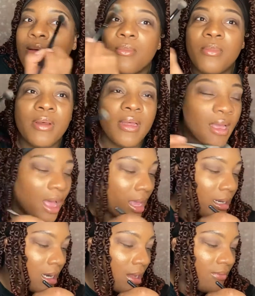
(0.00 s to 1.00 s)
but I
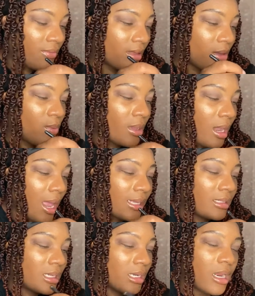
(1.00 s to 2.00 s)
definitely would like
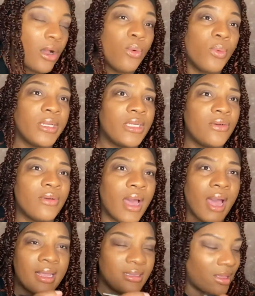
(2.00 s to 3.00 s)
to know what you
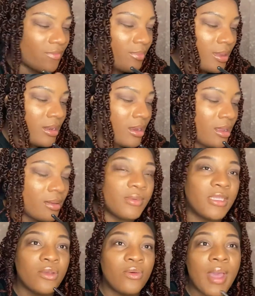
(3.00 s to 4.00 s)
guys have been up
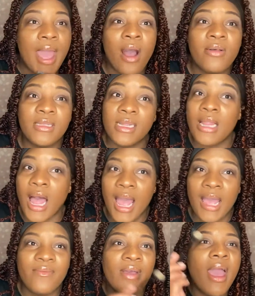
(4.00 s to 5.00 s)
to. How's
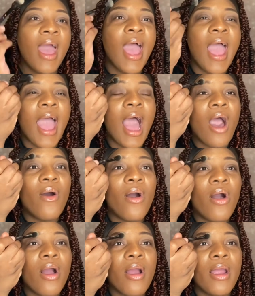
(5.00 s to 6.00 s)
life? How
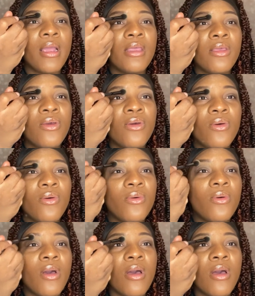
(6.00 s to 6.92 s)
are you